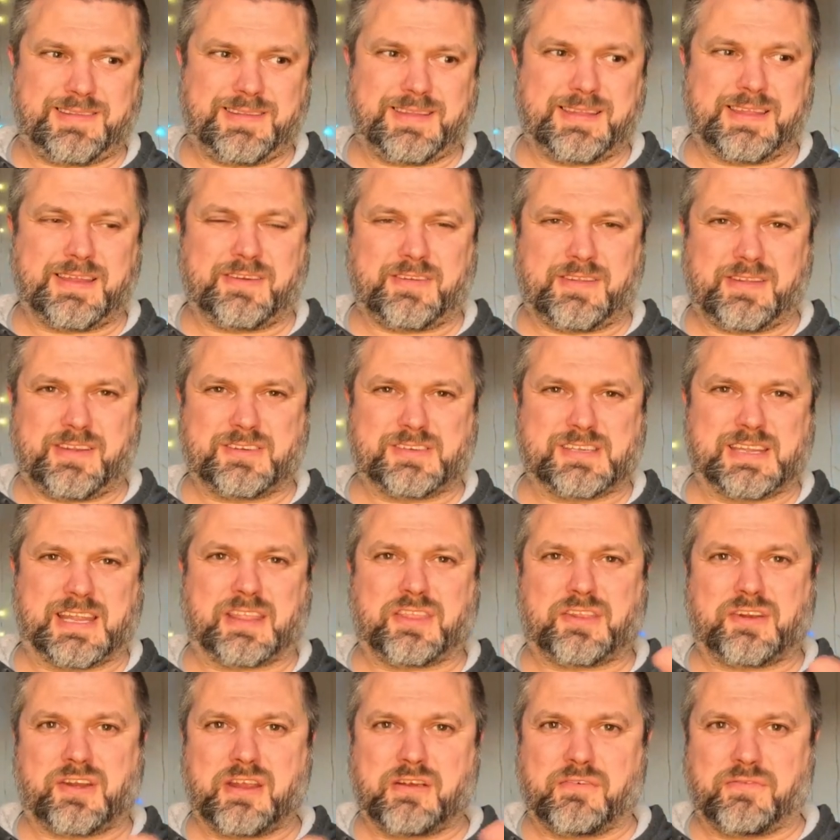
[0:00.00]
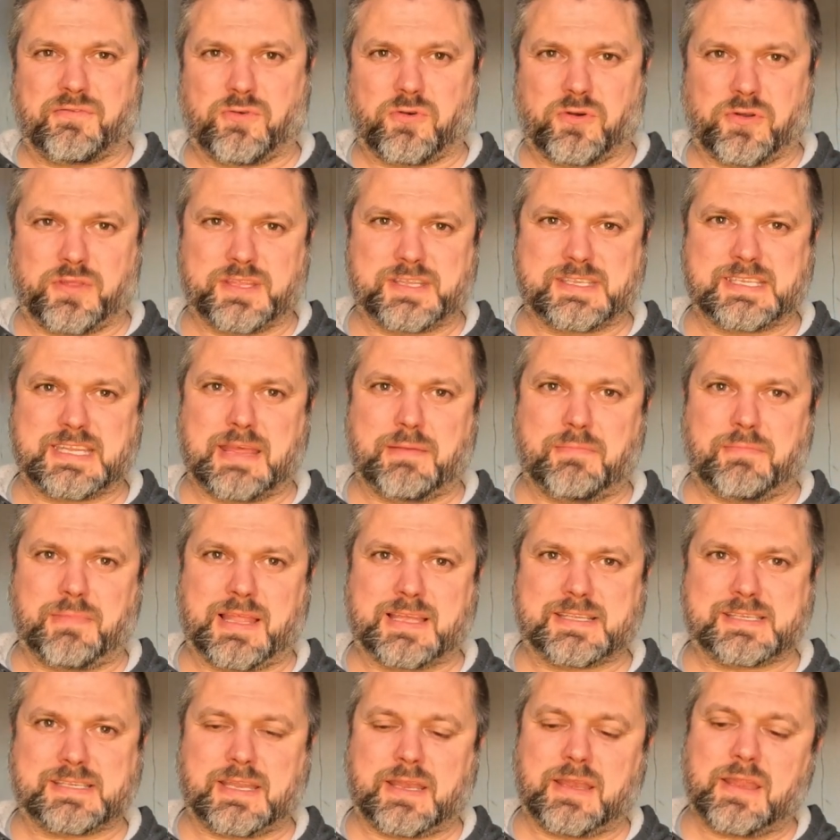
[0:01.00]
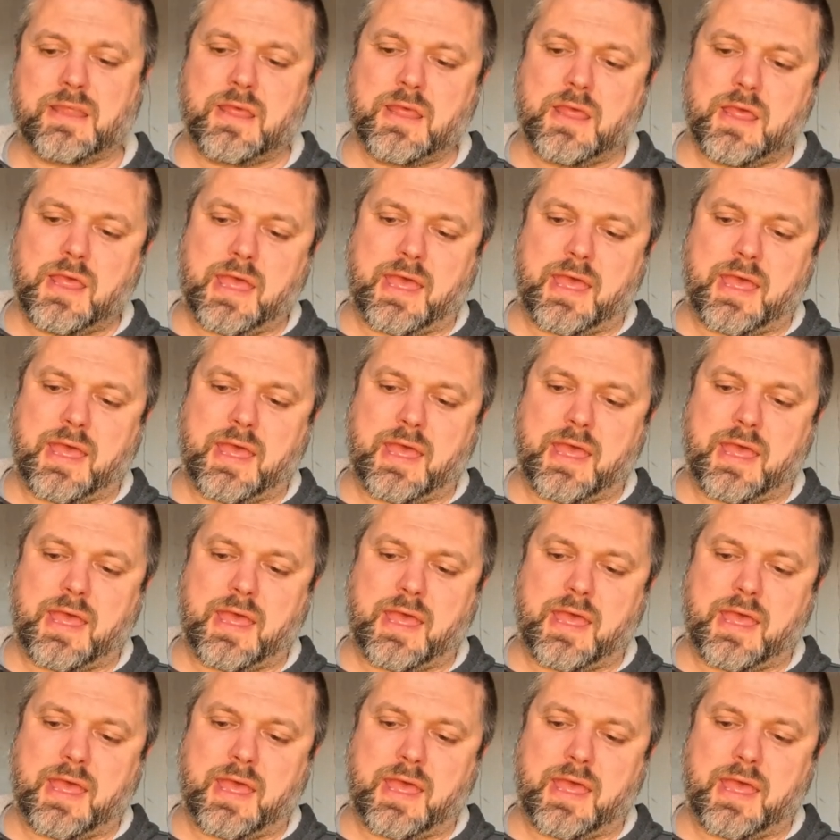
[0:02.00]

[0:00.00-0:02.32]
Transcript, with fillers: There's like 3 or 4 in the same listing.